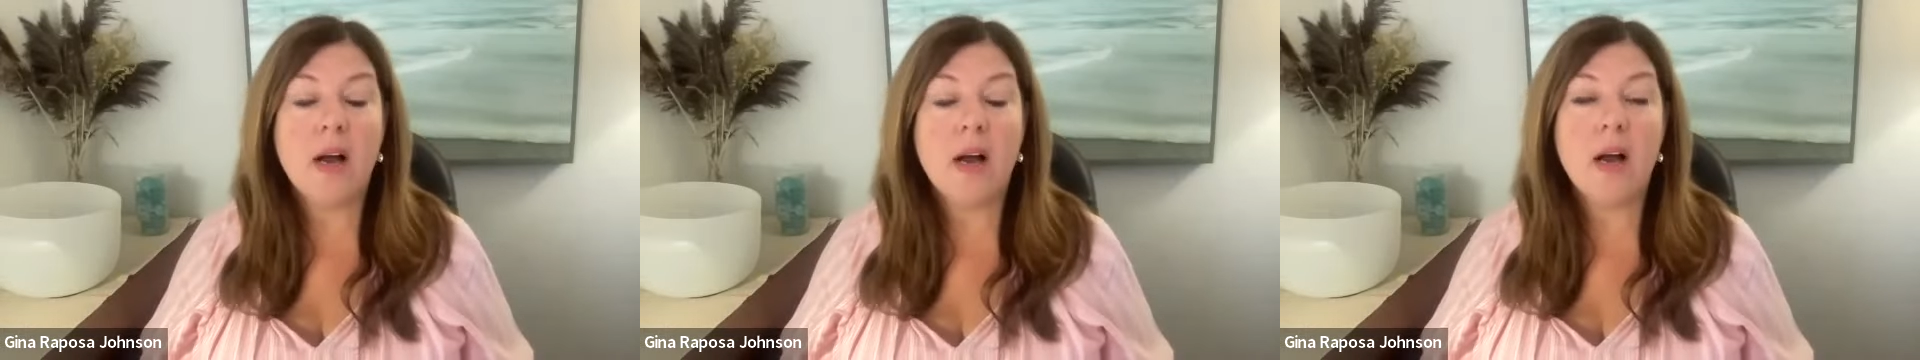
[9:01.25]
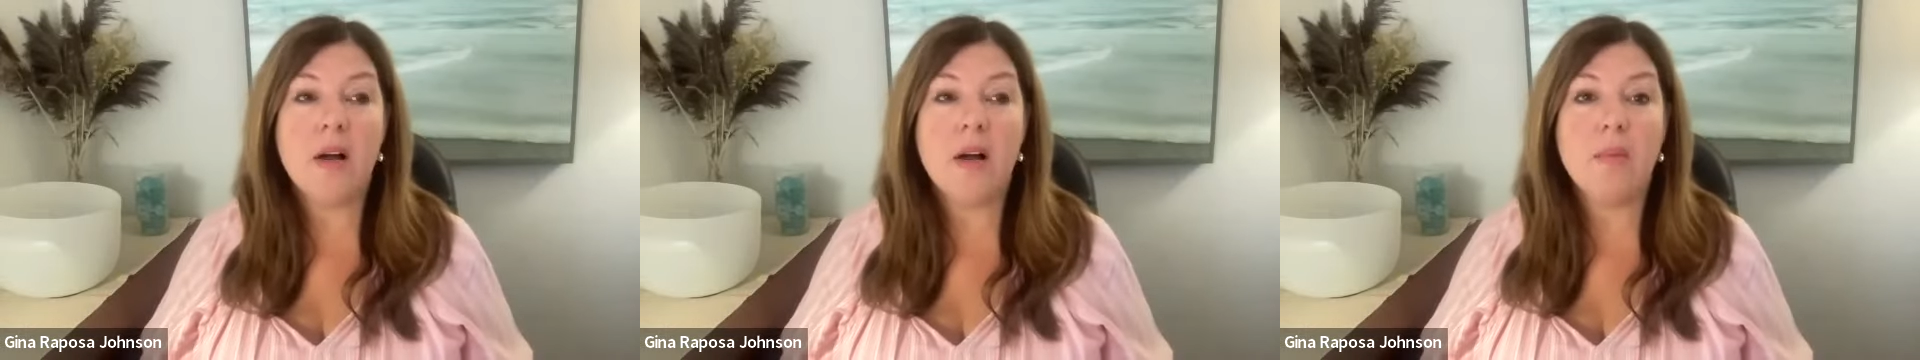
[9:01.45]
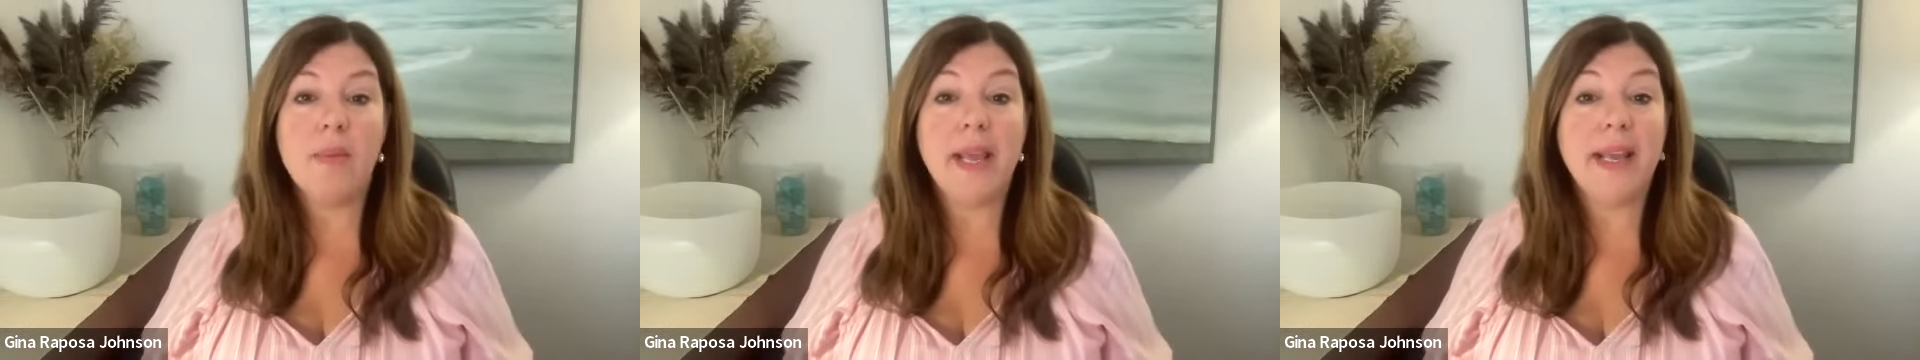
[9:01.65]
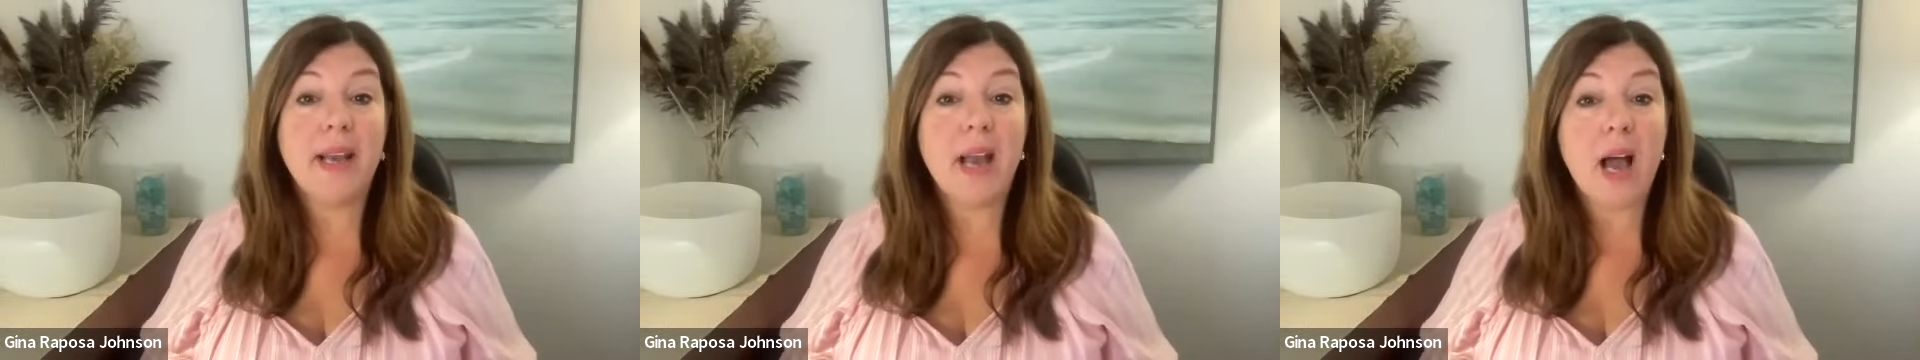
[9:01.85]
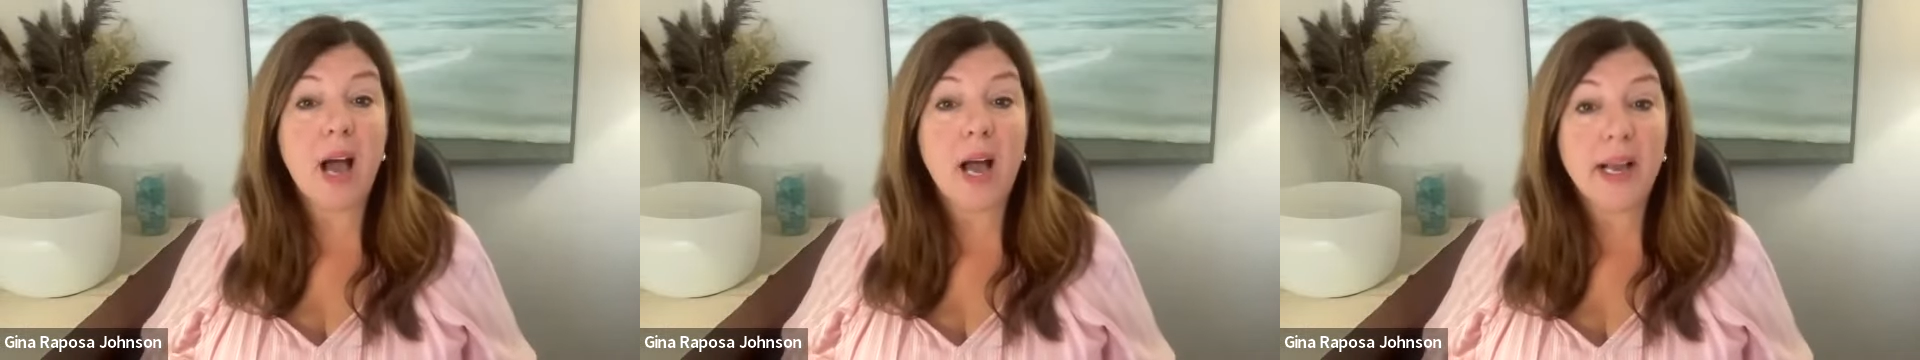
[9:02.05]

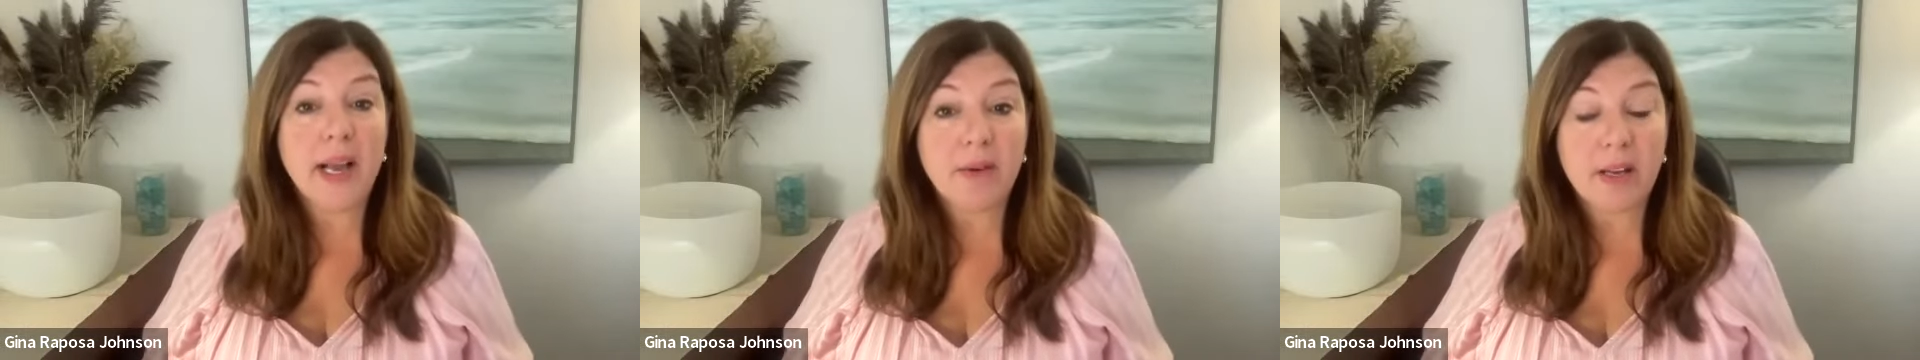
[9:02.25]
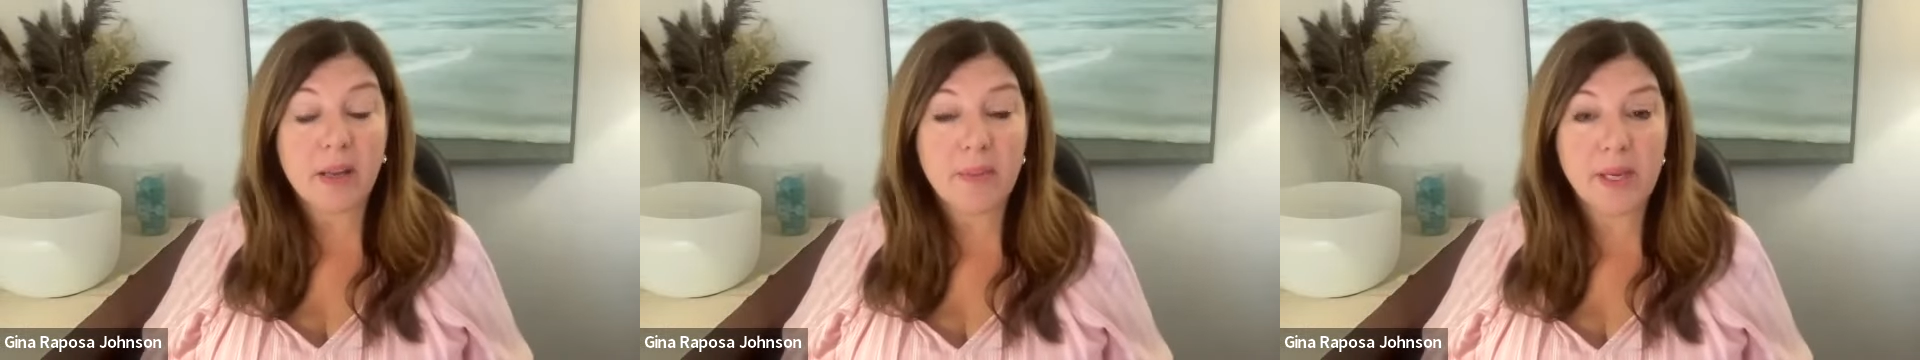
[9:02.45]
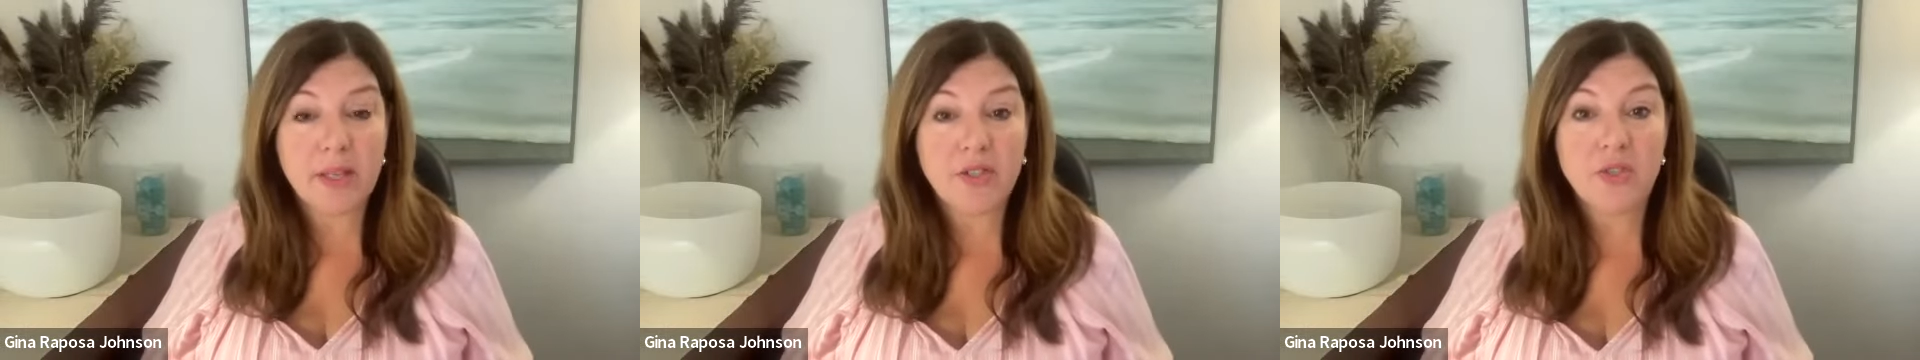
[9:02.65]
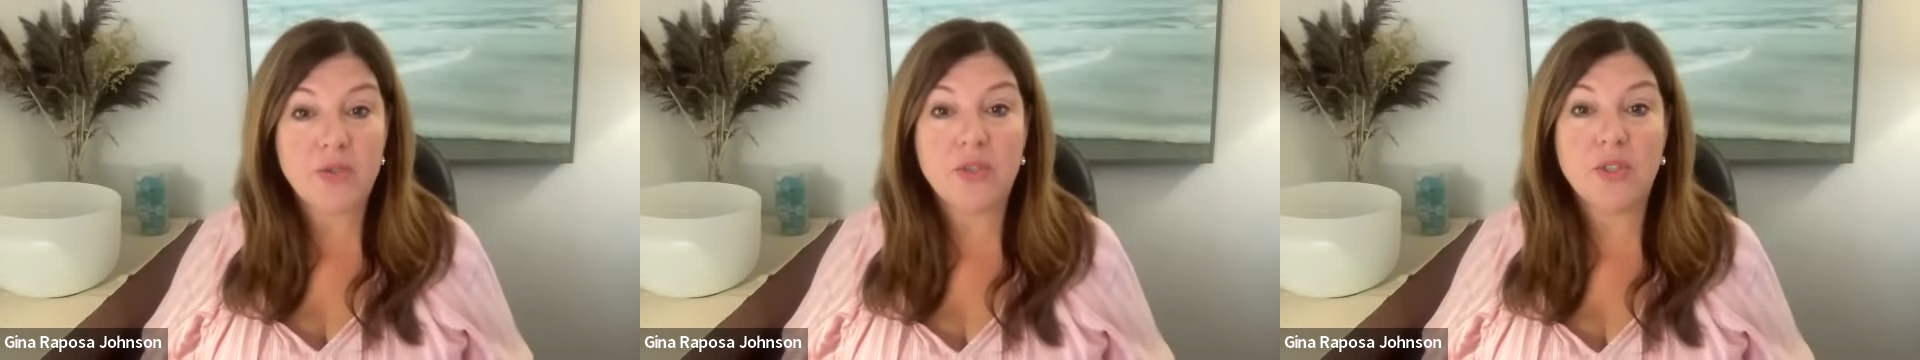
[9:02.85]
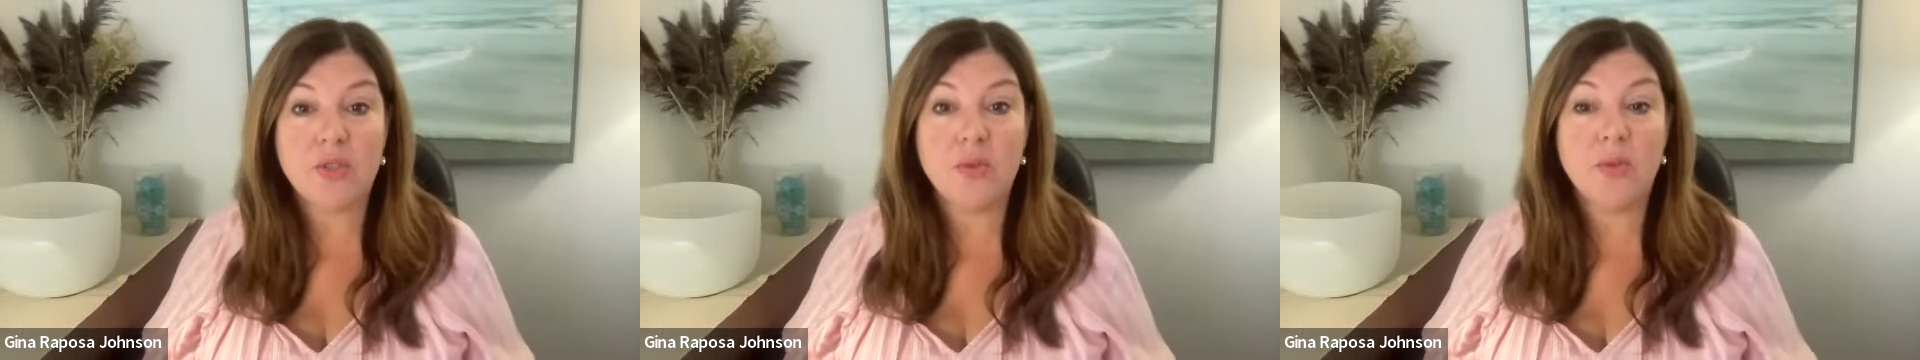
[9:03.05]
And I recommend you
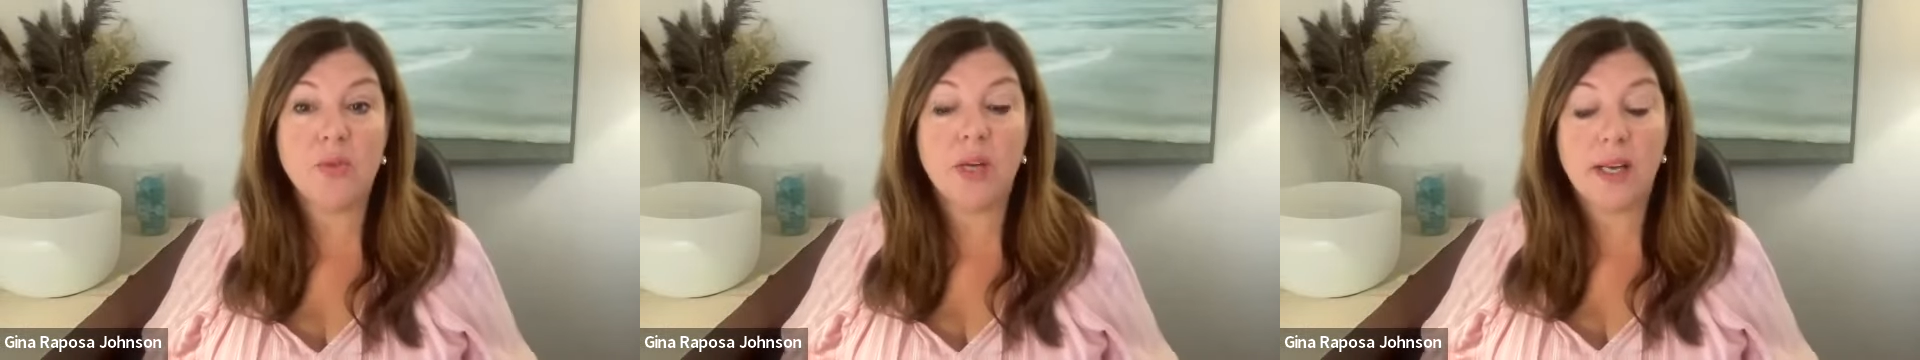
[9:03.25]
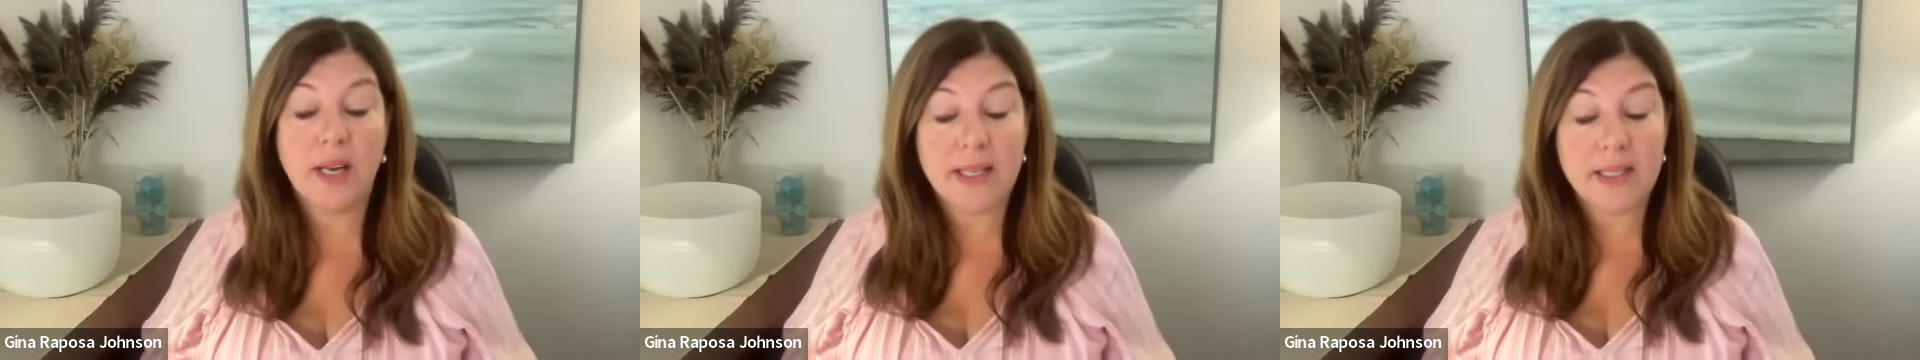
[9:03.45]
do an